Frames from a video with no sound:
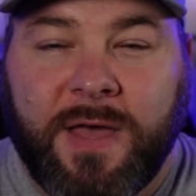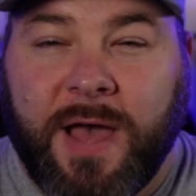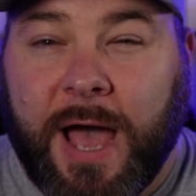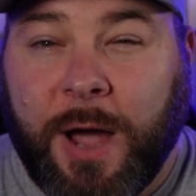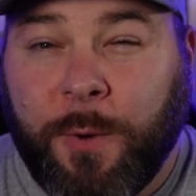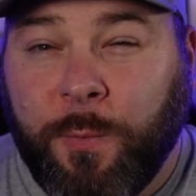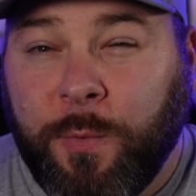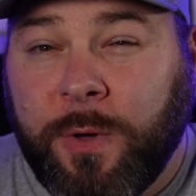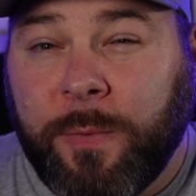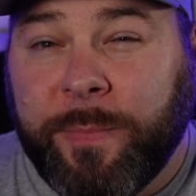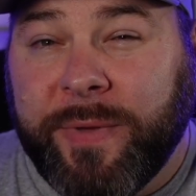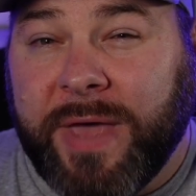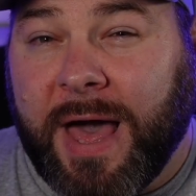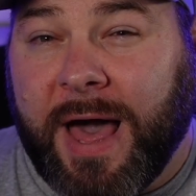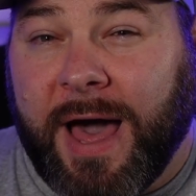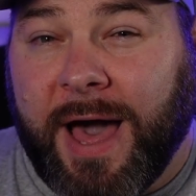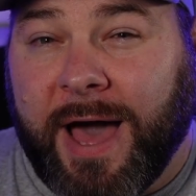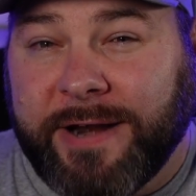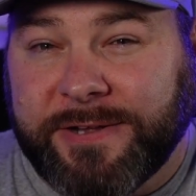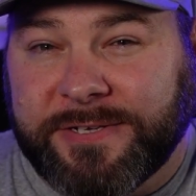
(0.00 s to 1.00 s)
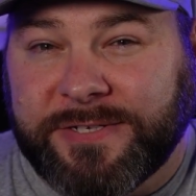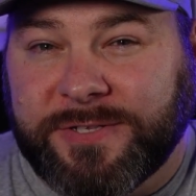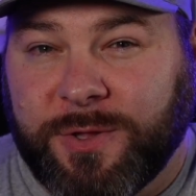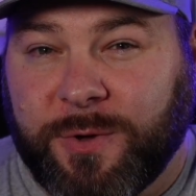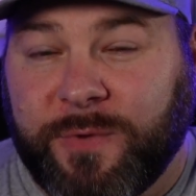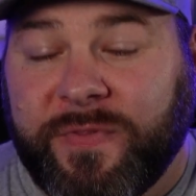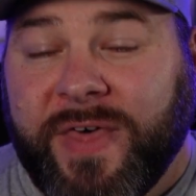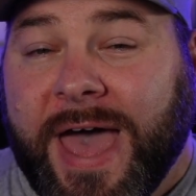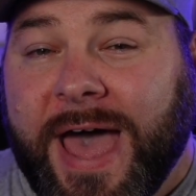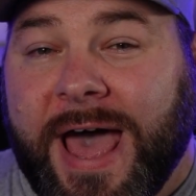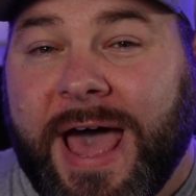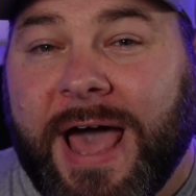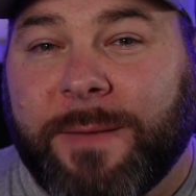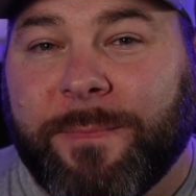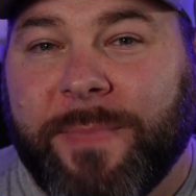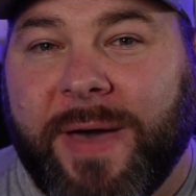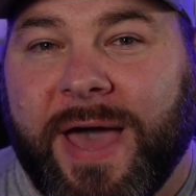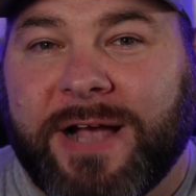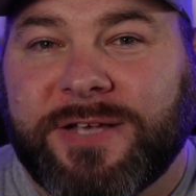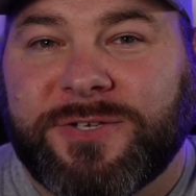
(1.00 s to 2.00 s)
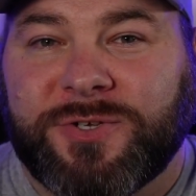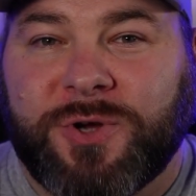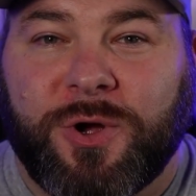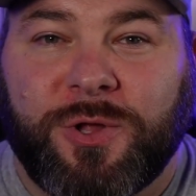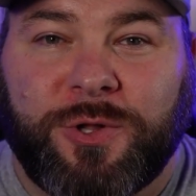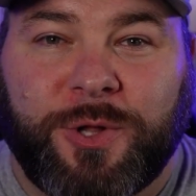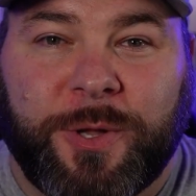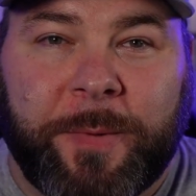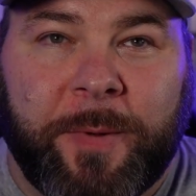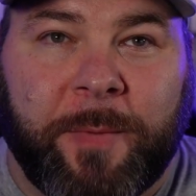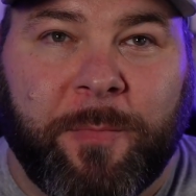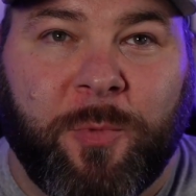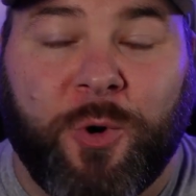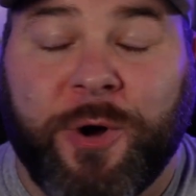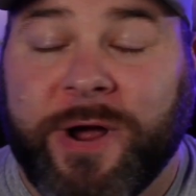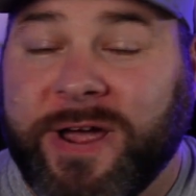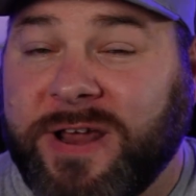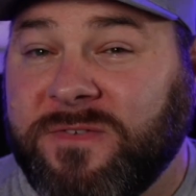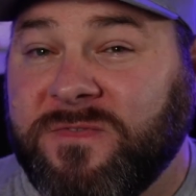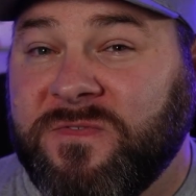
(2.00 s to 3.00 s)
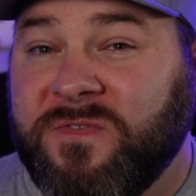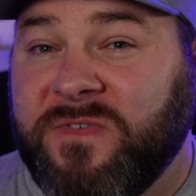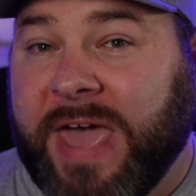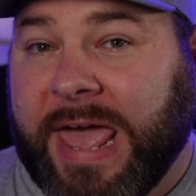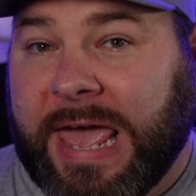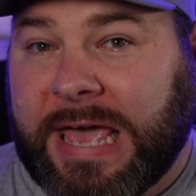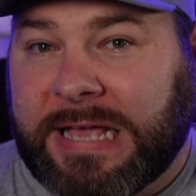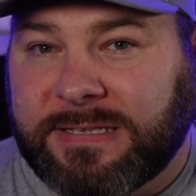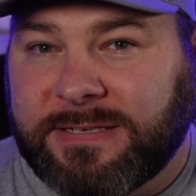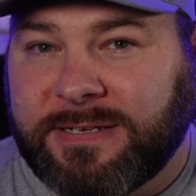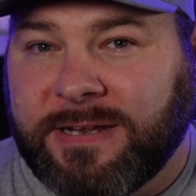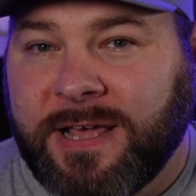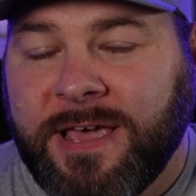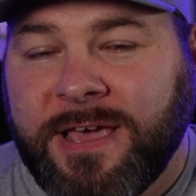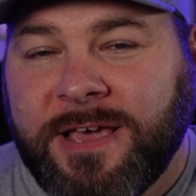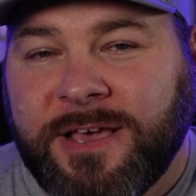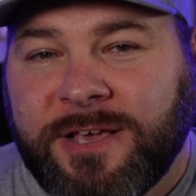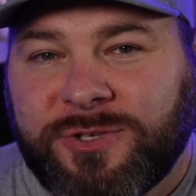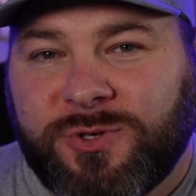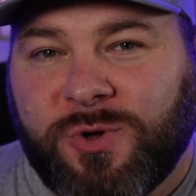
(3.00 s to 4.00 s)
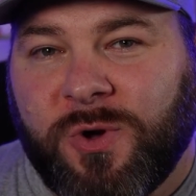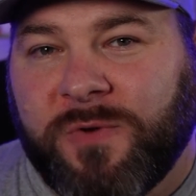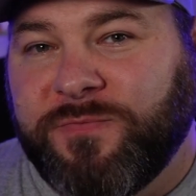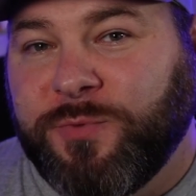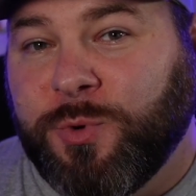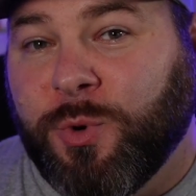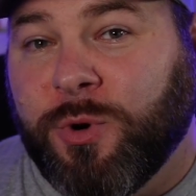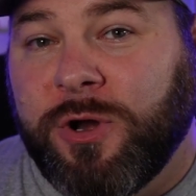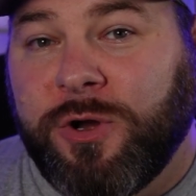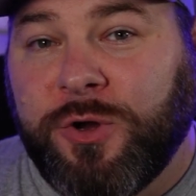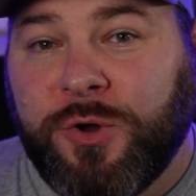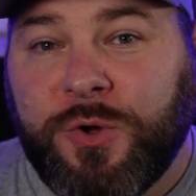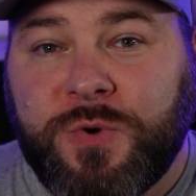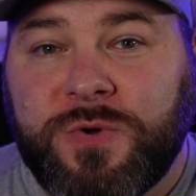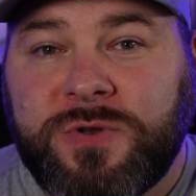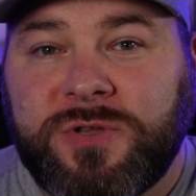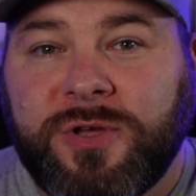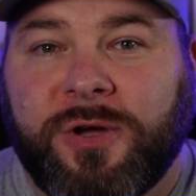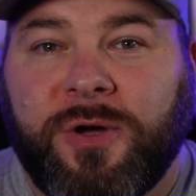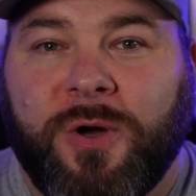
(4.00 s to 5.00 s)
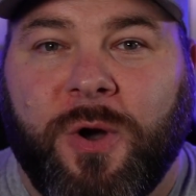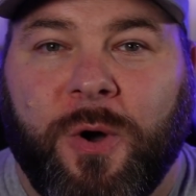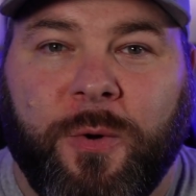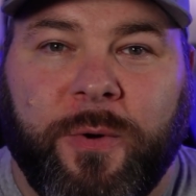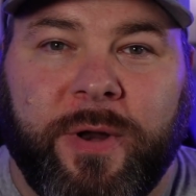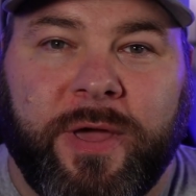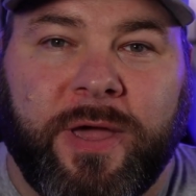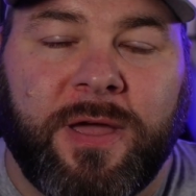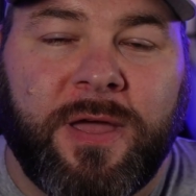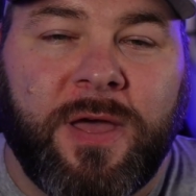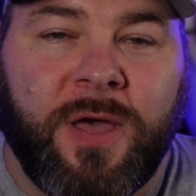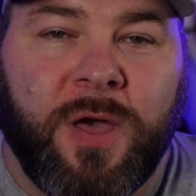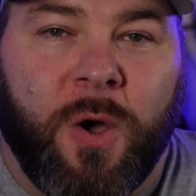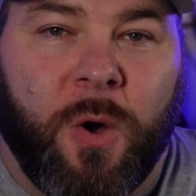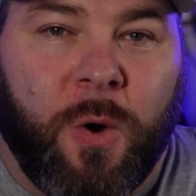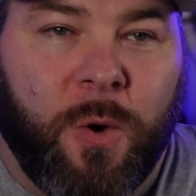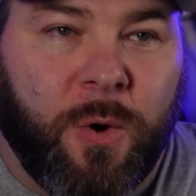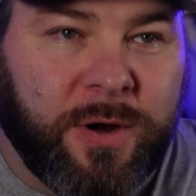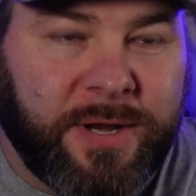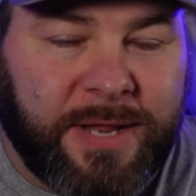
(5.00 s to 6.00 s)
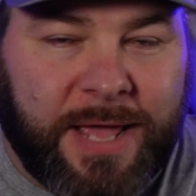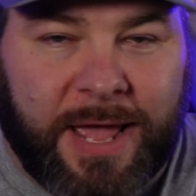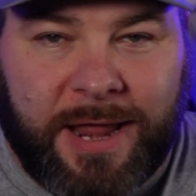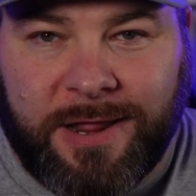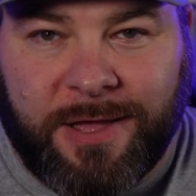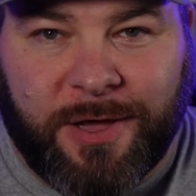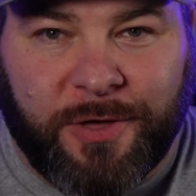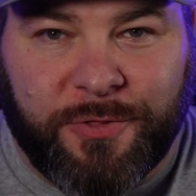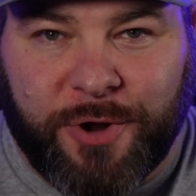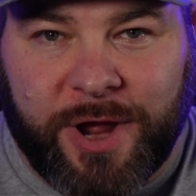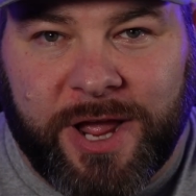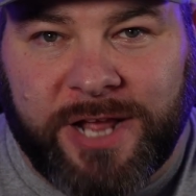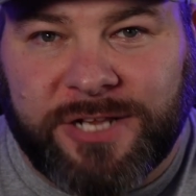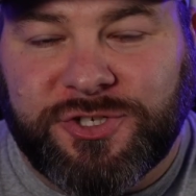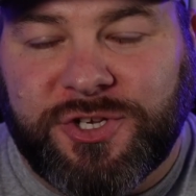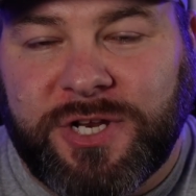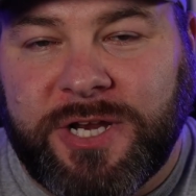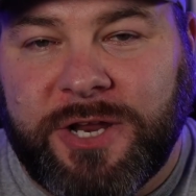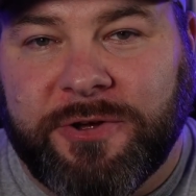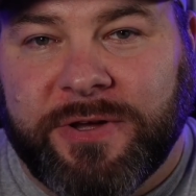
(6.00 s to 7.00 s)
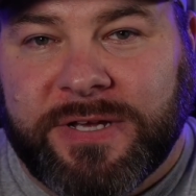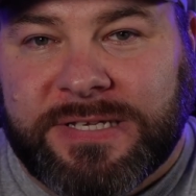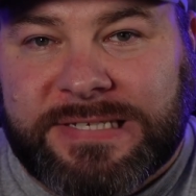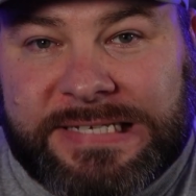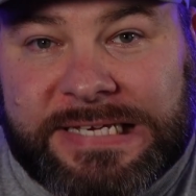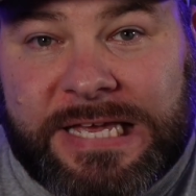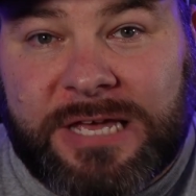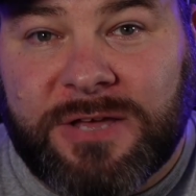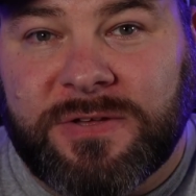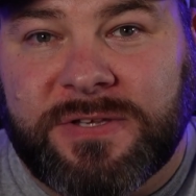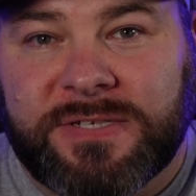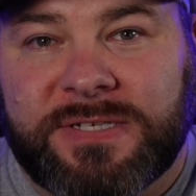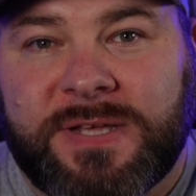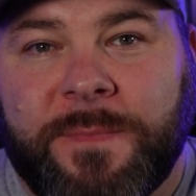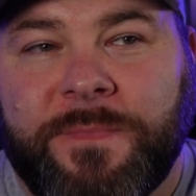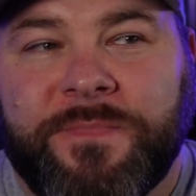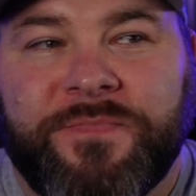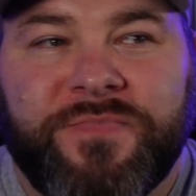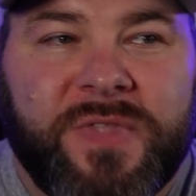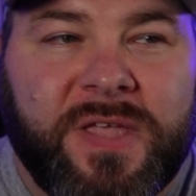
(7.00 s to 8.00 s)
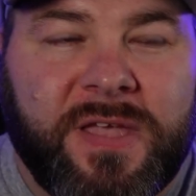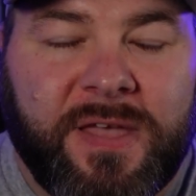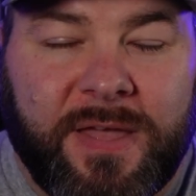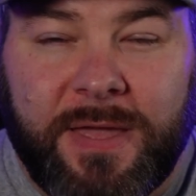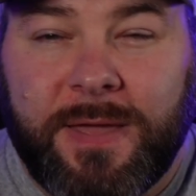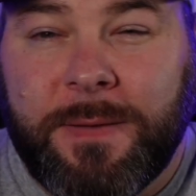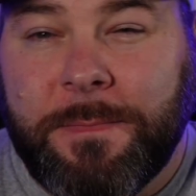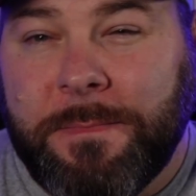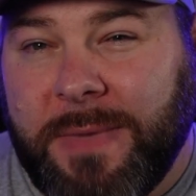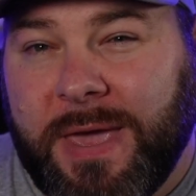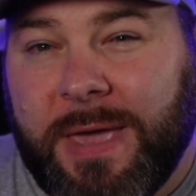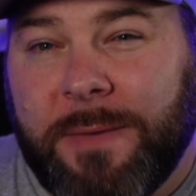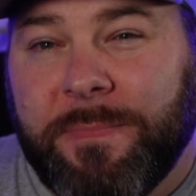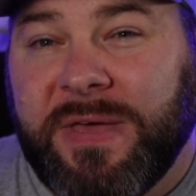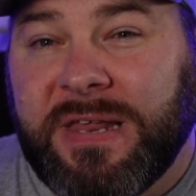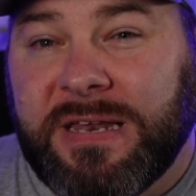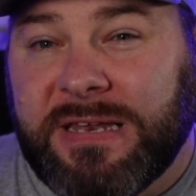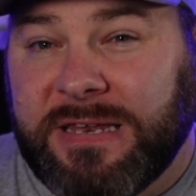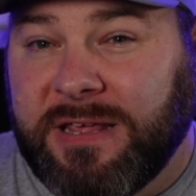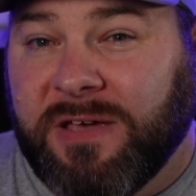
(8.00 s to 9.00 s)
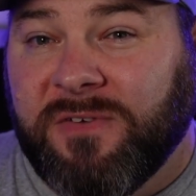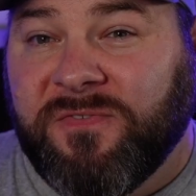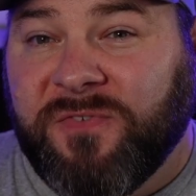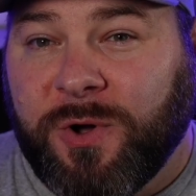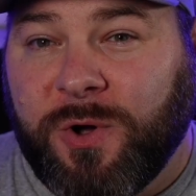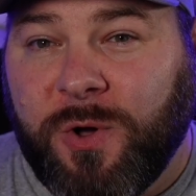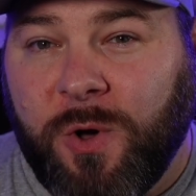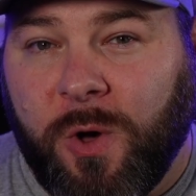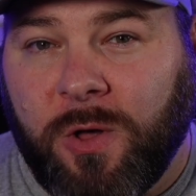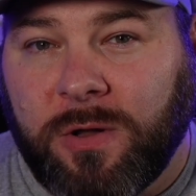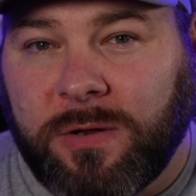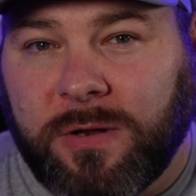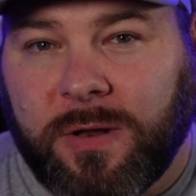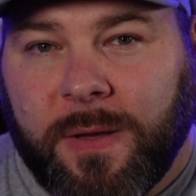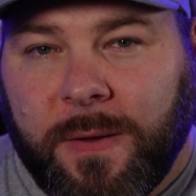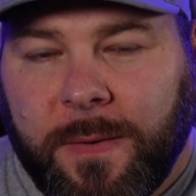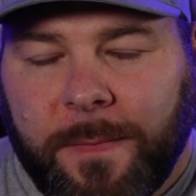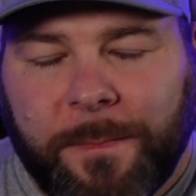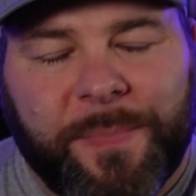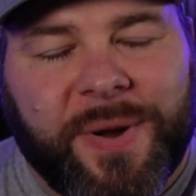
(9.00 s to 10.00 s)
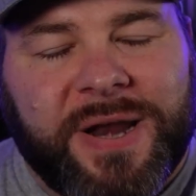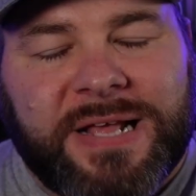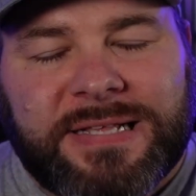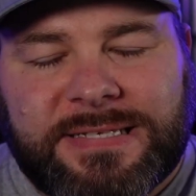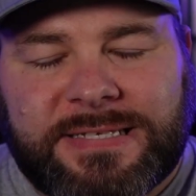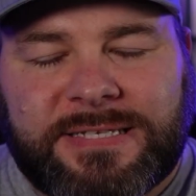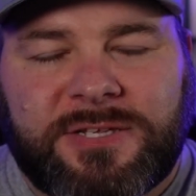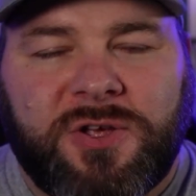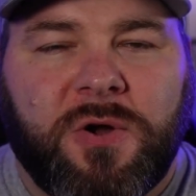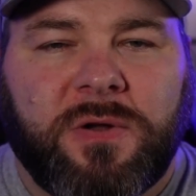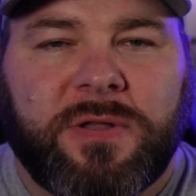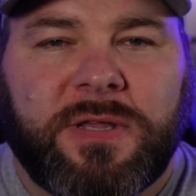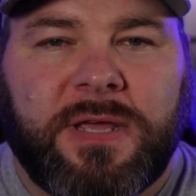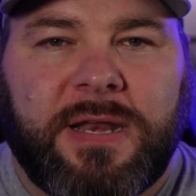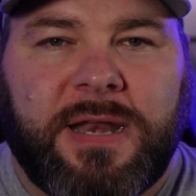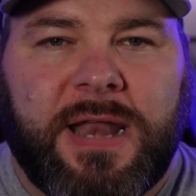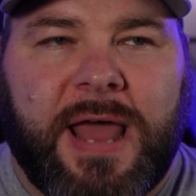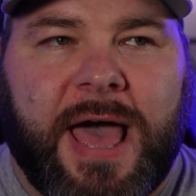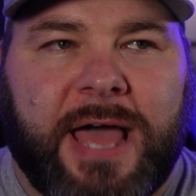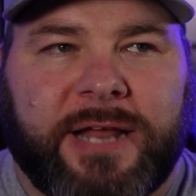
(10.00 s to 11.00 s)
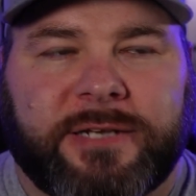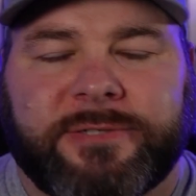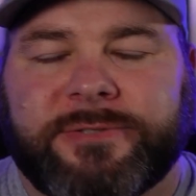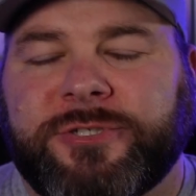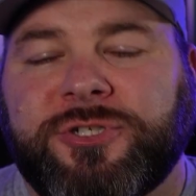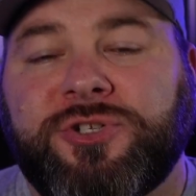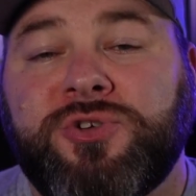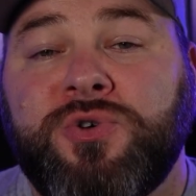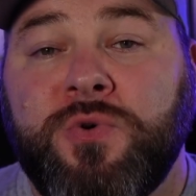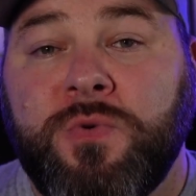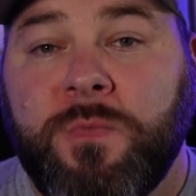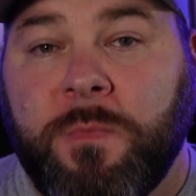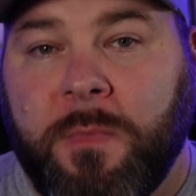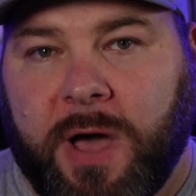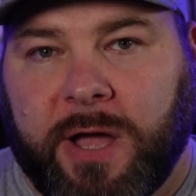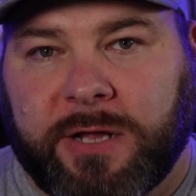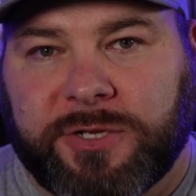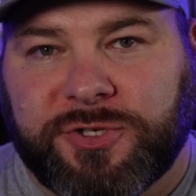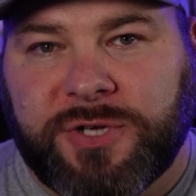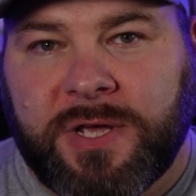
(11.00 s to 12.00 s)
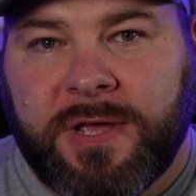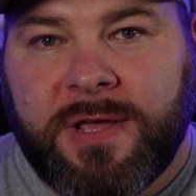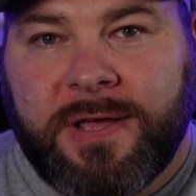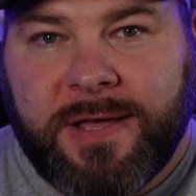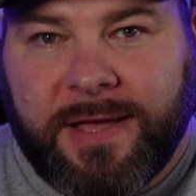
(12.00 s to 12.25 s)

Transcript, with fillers: I will be honest though, the hack packs are a little bit more advanced. So if you're new to coding or to any other engineering skills, it may be difficult, but it's certainly not too much.